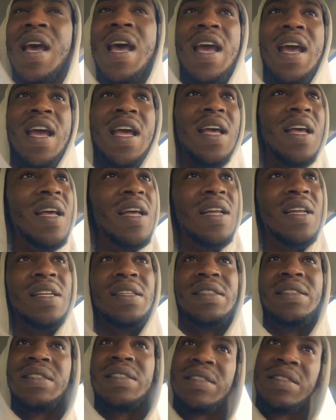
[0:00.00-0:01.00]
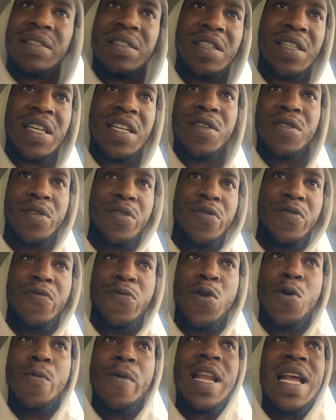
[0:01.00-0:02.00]
And
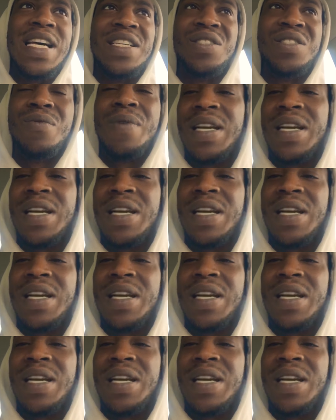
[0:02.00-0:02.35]
if you realize